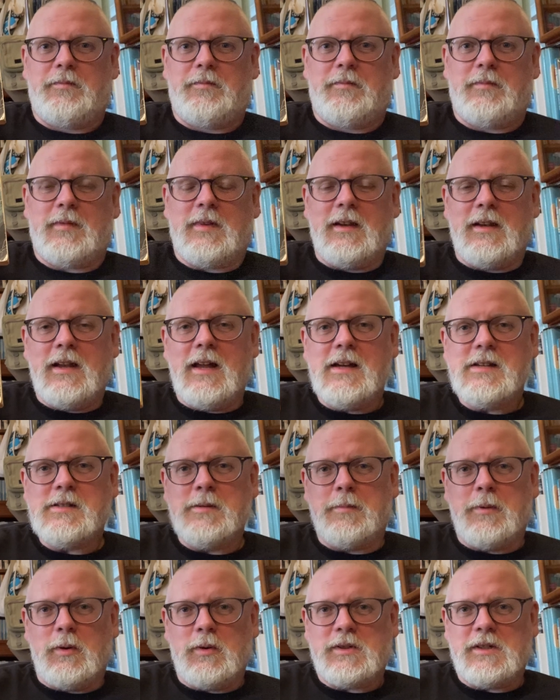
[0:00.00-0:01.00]
The later
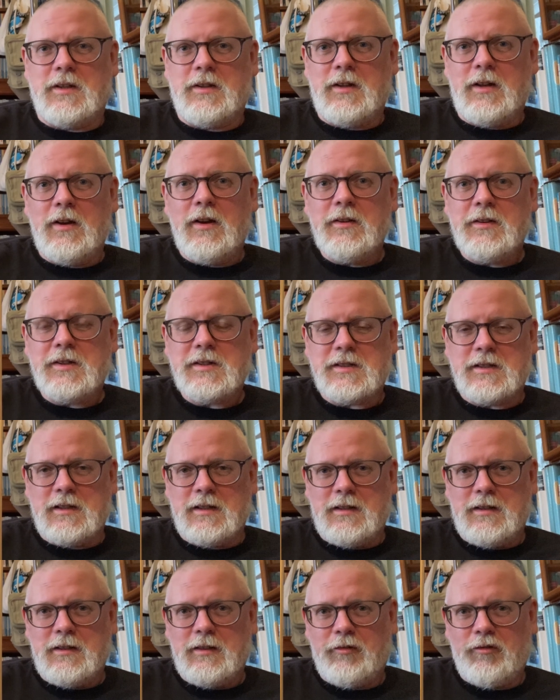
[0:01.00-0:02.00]
books in the
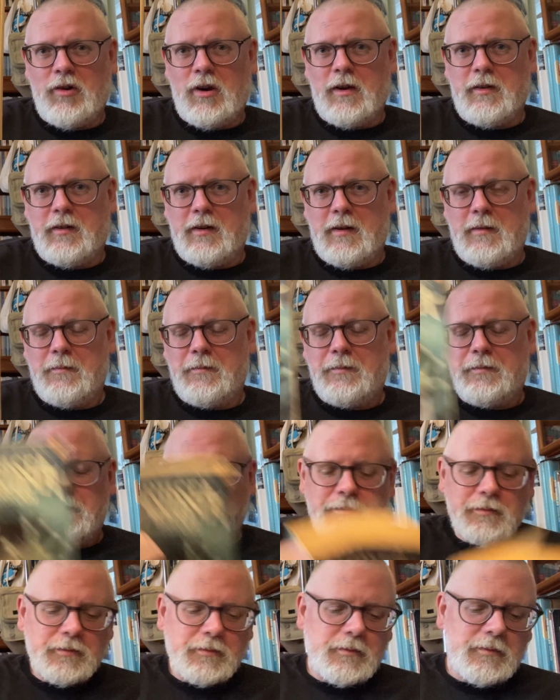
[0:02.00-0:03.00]
Earthsea trilogy
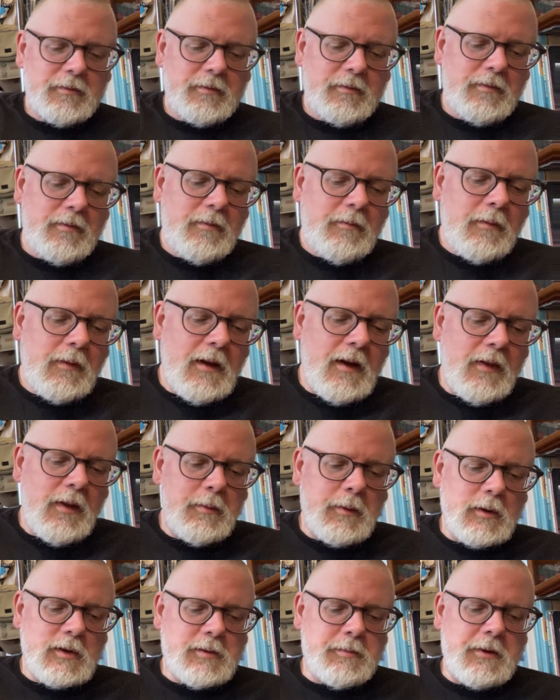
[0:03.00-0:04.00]
and the
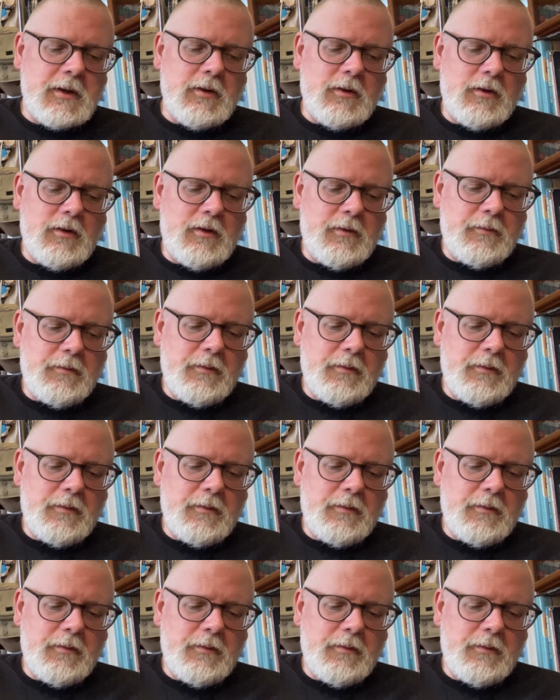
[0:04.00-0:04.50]
books beyond.